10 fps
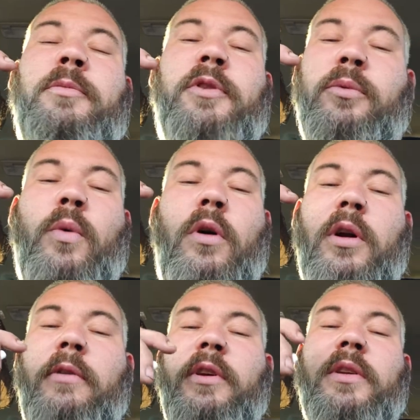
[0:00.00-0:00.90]
just
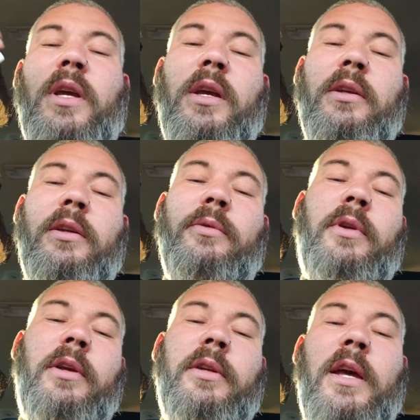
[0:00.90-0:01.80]
walk every day. And it's
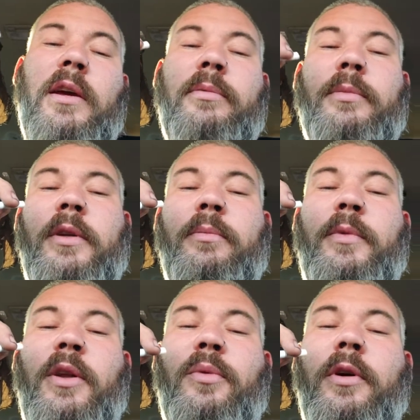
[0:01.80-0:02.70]
like, nah, it
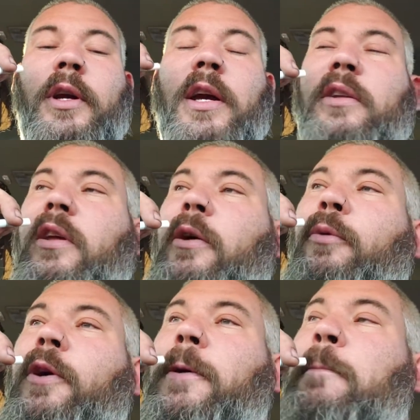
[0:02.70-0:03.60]
didn't work out that
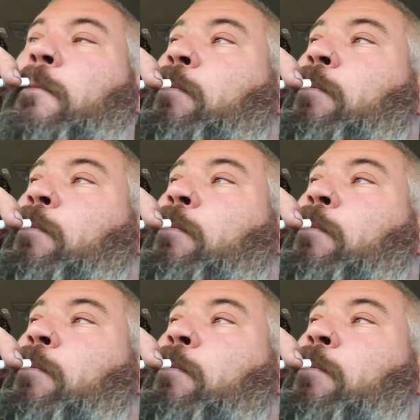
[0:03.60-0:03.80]
way.